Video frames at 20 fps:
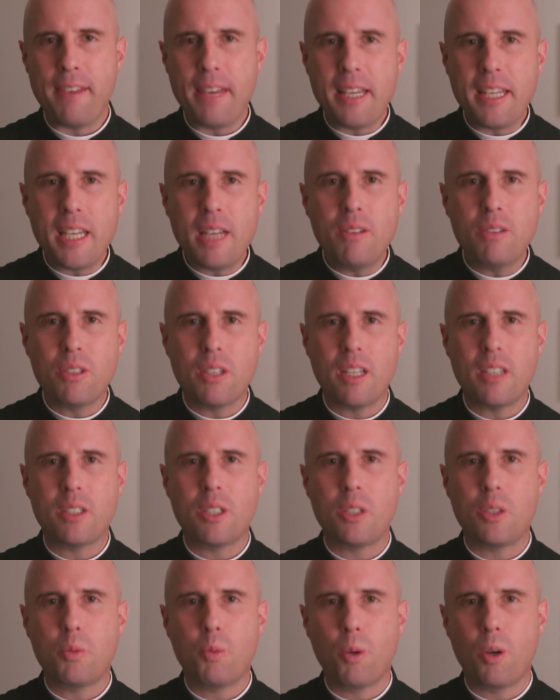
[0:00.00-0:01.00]
He gives us
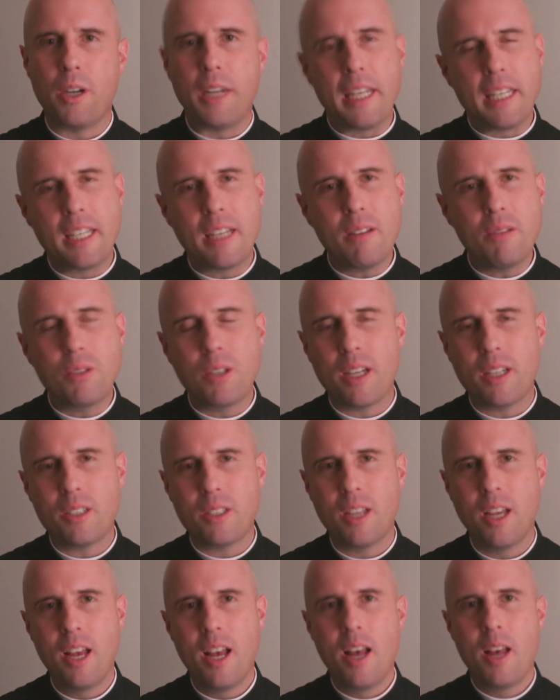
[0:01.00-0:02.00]
his Word. He gives
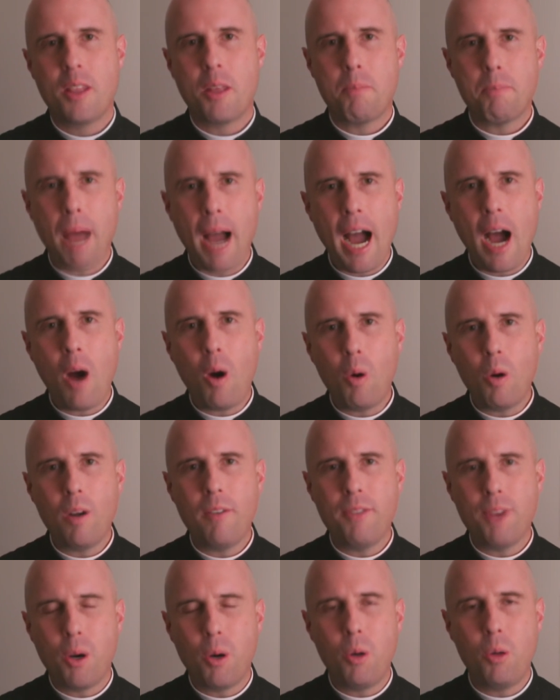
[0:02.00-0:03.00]
us the power
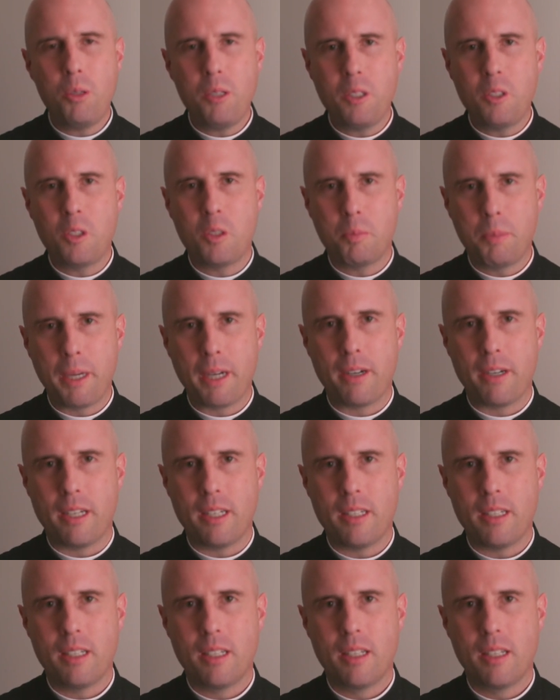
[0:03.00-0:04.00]
of the Holy
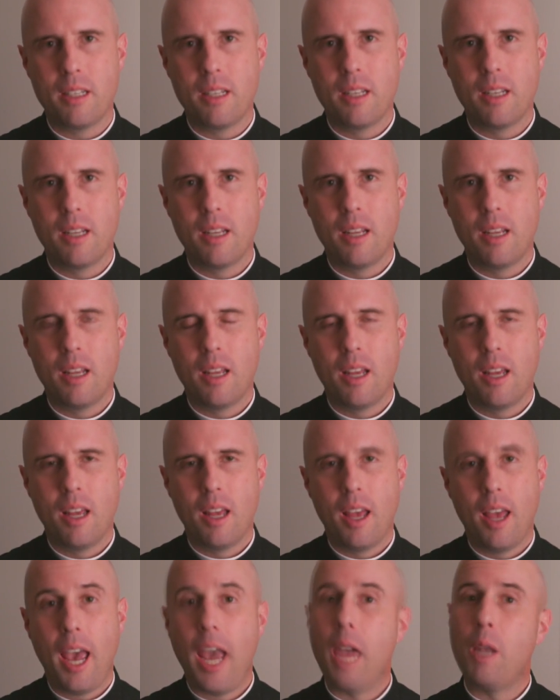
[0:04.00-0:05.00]
Spirit.
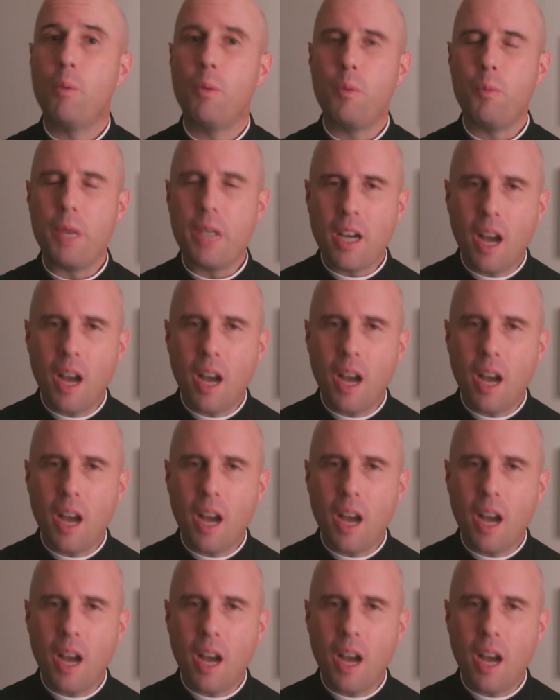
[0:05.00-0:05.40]
And when we